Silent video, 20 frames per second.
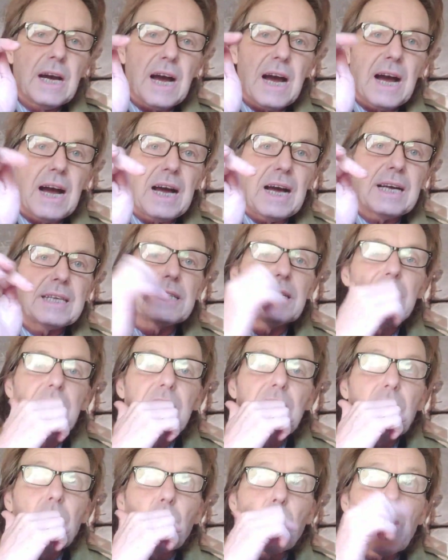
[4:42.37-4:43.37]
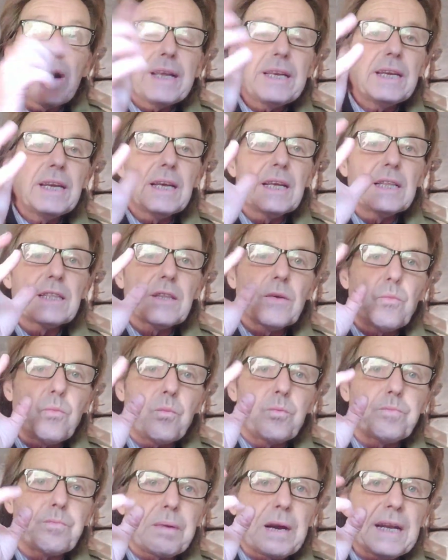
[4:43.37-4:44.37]
And when the
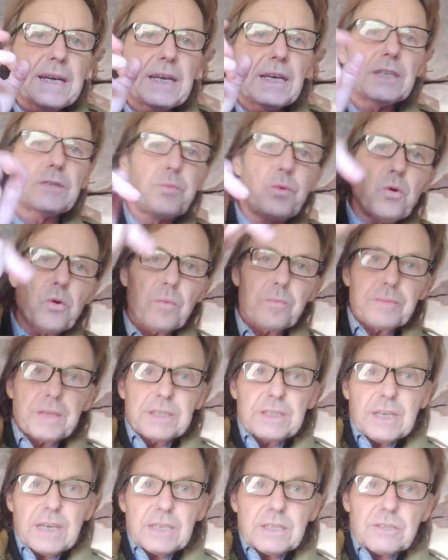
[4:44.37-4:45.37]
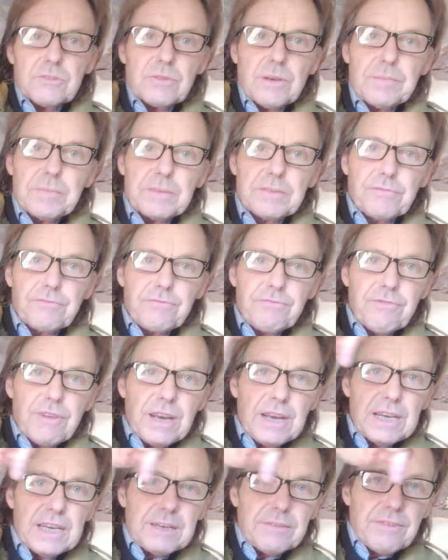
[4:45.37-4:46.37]
planet is warm, the jet stream is
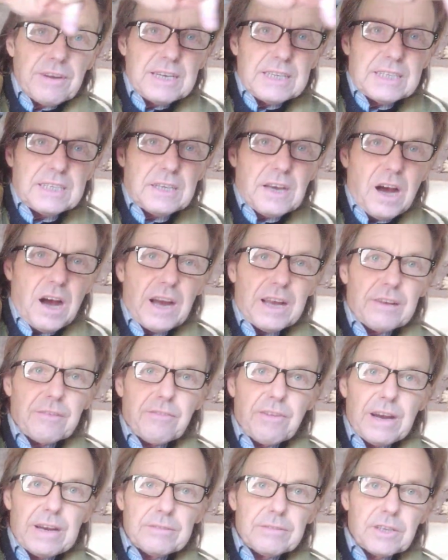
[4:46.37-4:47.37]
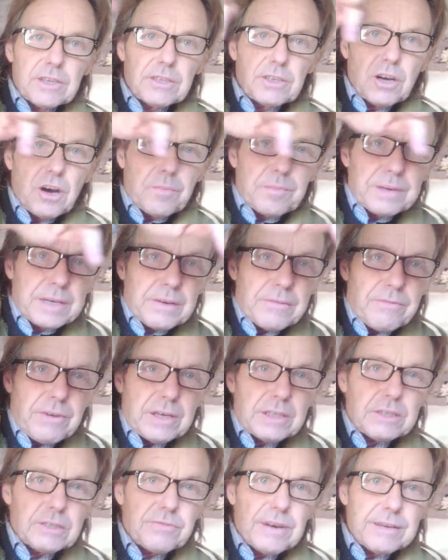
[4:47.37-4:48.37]
really, really tight round the top, and it
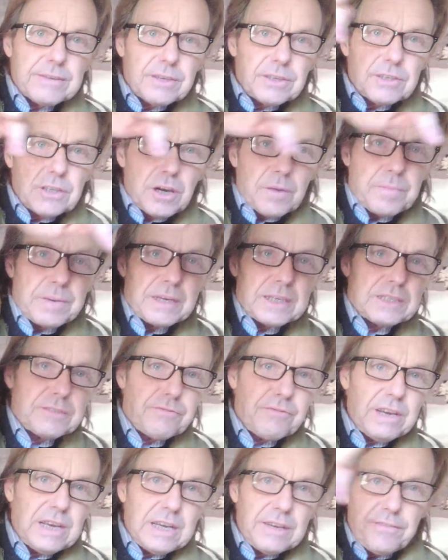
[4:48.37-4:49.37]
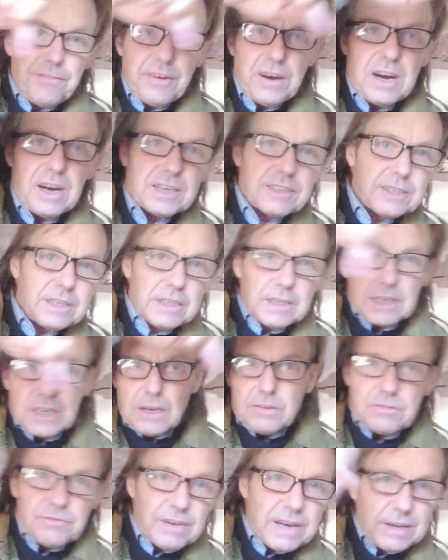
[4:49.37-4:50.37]
runs round the top, and it's really fast, and it
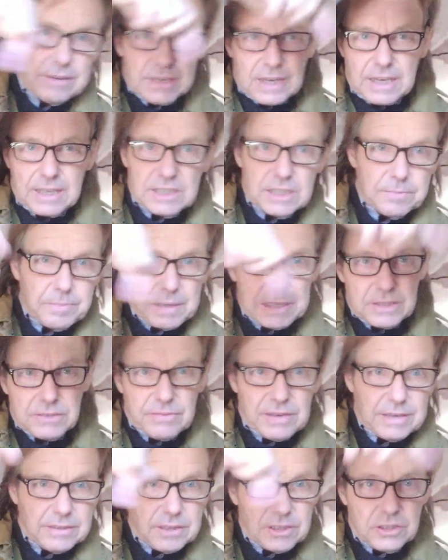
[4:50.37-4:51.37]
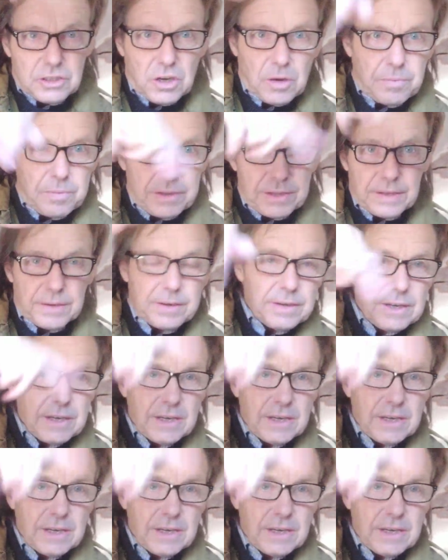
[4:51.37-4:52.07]
goes round, like spins round the top of the,